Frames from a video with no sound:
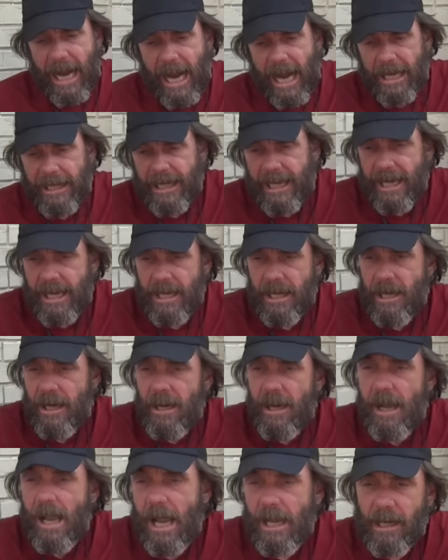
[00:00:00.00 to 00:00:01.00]
an ID
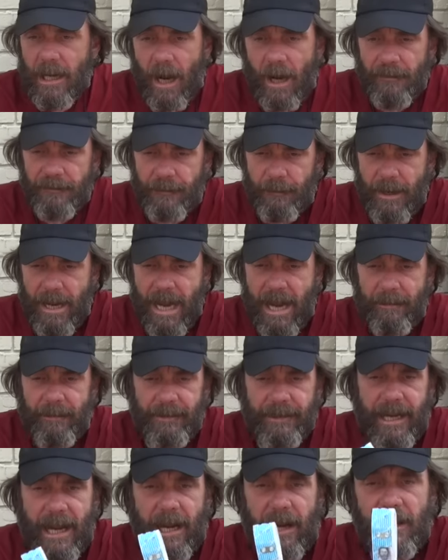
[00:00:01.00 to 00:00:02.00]
that comes from
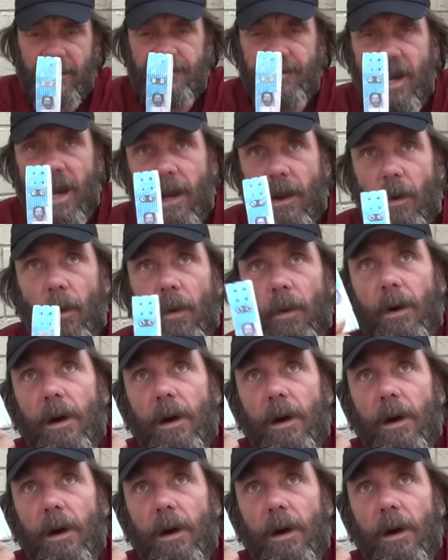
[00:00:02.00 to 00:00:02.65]
Hamilton County Jail.